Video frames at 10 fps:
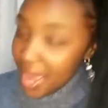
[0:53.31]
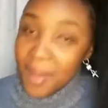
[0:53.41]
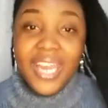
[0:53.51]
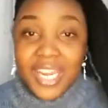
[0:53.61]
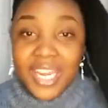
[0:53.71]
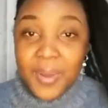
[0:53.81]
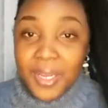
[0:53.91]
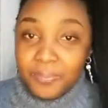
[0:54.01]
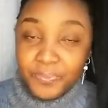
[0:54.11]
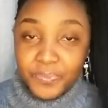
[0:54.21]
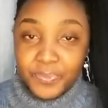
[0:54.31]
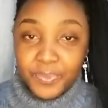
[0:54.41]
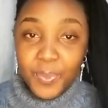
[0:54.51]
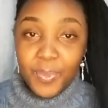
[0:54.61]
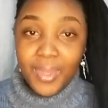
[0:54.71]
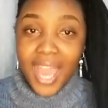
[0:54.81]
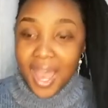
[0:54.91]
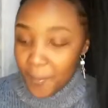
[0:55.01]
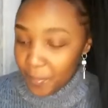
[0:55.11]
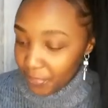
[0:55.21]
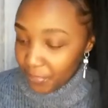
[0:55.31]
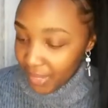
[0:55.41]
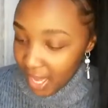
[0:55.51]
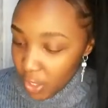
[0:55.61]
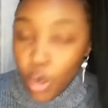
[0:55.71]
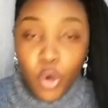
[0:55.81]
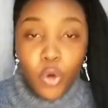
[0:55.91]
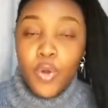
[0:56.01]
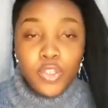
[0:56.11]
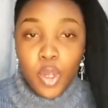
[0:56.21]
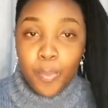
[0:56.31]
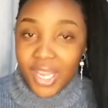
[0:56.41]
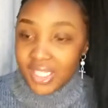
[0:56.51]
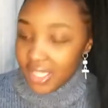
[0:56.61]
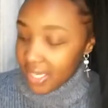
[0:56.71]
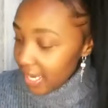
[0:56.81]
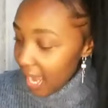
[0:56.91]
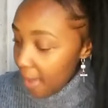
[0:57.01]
But anyway, gratitude